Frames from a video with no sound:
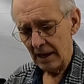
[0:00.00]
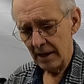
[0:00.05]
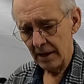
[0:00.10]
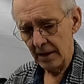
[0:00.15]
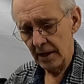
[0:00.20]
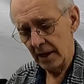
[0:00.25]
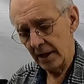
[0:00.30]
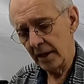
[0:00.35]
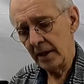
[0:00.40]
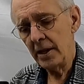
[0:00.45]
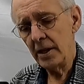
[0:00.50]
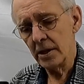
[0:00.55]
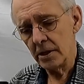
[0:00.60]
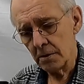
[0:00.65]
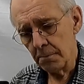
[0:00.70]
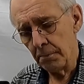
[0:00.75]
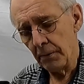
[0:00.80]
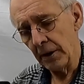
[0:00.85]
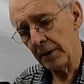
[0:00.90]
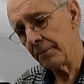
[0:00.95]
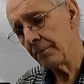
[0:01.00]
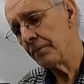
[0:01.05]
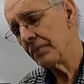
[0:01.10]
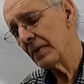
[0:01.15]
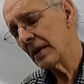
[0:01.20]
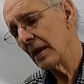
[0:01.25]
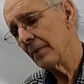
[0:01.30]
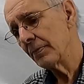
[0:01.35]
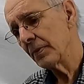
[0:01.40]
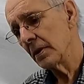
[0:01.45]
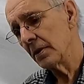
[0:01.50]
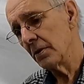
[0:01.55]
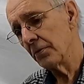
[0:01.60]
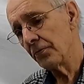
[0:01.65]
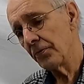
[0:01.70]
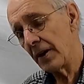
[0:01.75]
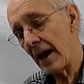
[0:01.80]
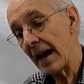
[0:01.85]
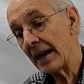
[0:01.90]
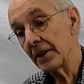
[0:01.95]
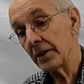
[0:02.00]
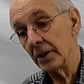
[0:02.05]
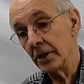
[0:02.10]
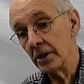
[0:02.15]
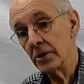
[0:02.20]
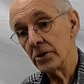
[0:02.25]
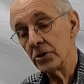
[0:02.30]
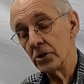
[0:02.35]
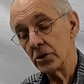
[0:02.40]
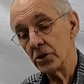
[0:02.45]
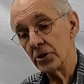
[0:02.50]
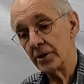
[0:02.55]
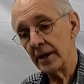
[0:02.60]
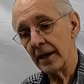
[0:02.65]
it is, but the fact is